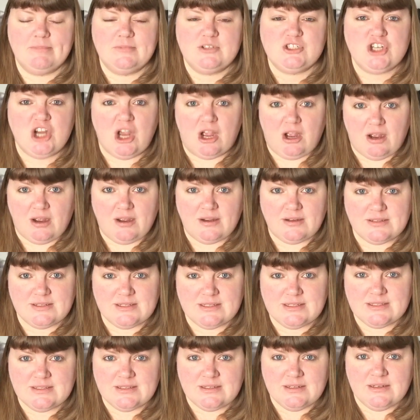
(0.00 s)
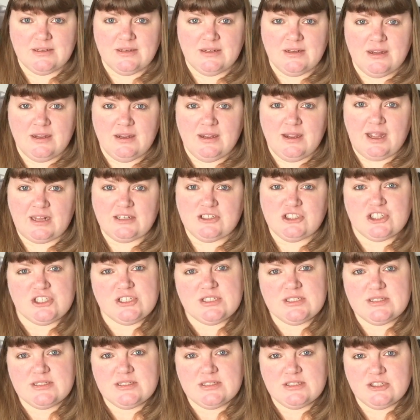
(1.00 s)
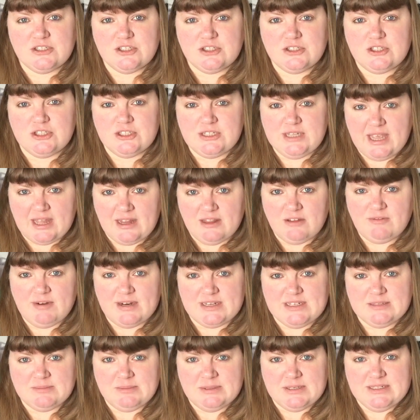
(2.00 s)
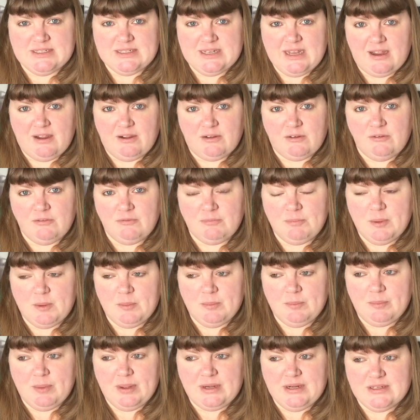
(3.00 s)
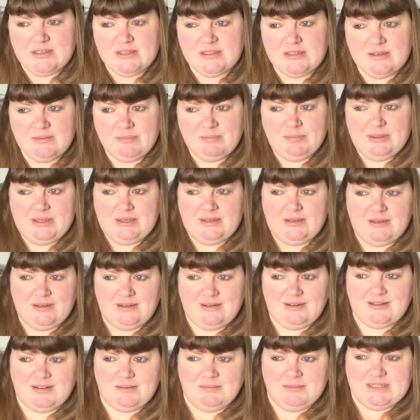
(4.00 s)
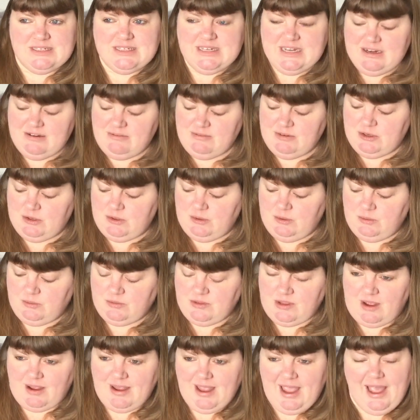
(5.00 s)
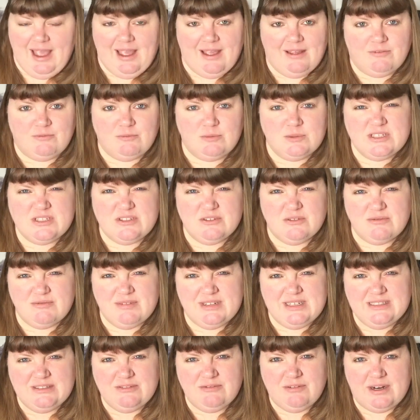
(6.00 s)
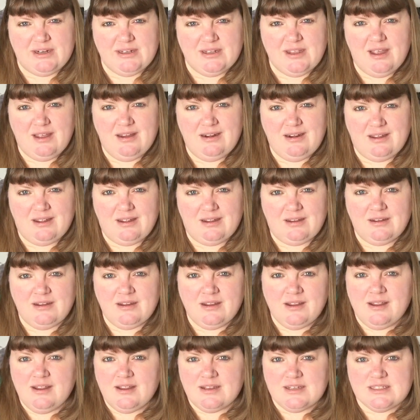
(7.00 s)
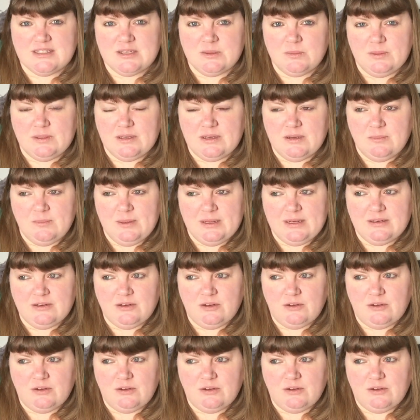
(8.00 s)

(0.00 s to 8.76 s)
charts and just get the rest myself, but the material that I have was not really the right colour. So when I went